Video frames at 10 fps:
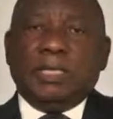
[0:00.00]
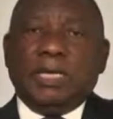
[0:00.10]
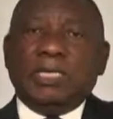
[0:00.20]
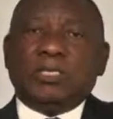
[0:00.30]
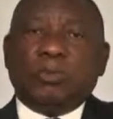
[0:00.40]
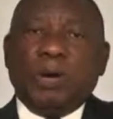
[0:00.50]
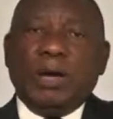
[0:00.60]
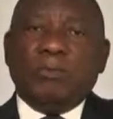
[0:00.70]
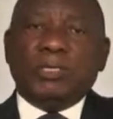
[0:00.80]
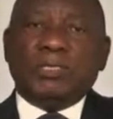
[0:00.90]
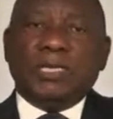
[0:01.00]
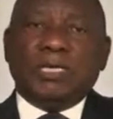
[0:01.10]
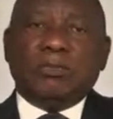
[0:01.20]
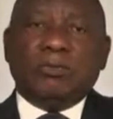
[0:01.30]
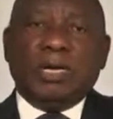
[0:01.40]
That is why we
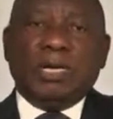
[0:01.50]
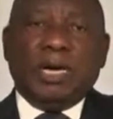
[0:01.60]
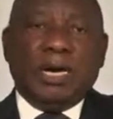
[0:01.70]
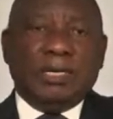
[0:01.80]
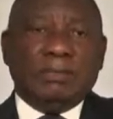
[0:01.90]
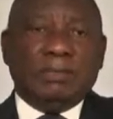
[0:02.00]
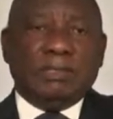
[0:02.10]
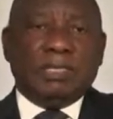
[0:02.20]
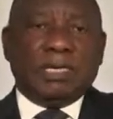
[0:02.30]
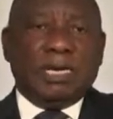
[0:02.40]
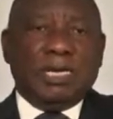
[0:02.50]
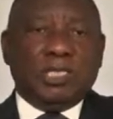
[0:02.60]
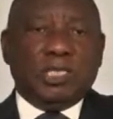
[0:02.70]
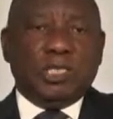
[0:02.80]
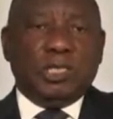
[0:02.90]
seek to enhance the
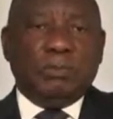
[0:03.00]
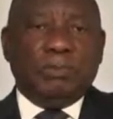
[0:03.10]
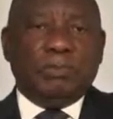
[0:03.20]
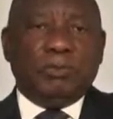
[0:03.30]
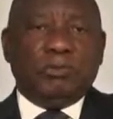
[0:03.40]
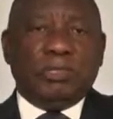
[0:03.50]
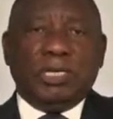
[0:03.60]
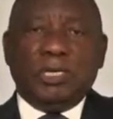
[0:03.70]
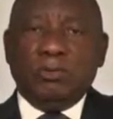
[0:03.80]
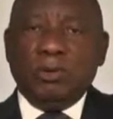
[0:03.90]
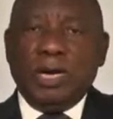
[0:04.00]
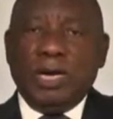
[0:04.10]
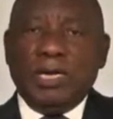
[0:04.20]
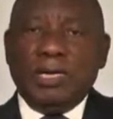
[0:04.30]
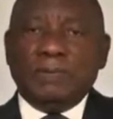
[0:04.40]
relationship between the
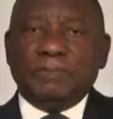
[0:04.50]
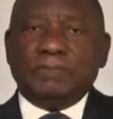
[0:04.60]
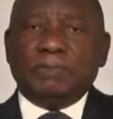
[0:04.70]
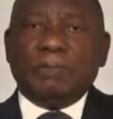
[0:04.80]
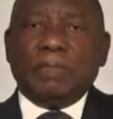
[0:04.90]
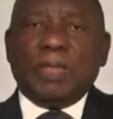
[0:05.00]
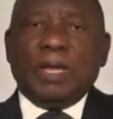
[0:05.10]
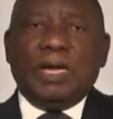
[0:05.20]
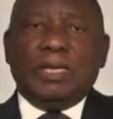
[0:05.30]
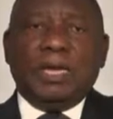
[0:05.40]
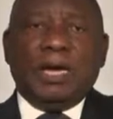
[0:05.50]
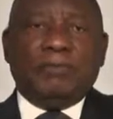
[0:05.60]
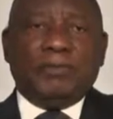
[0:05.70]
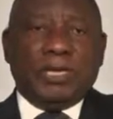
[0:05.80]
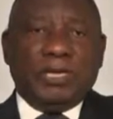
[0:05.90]
UN and the
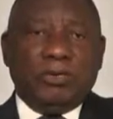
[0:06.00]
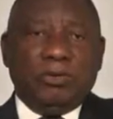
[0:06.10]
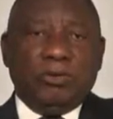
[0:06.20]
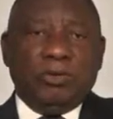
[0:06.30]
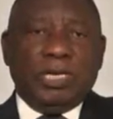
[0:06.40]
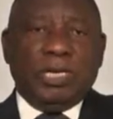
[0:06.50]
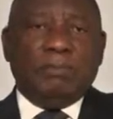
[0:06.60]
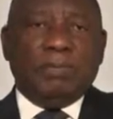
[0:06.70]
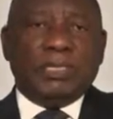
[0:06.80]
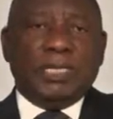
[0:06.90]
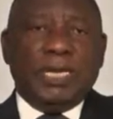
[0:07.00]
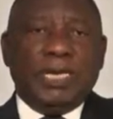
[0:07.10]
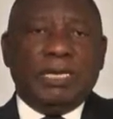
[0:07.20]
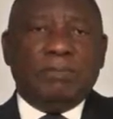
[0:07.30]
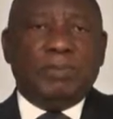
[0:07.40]
African Union in
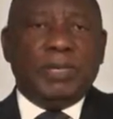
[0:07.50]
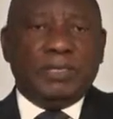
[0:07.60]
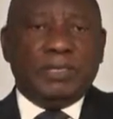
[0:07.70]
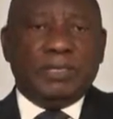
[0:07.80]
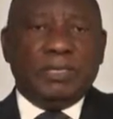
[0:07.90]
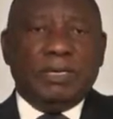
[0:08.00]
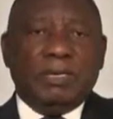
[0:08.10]
maintaining peace,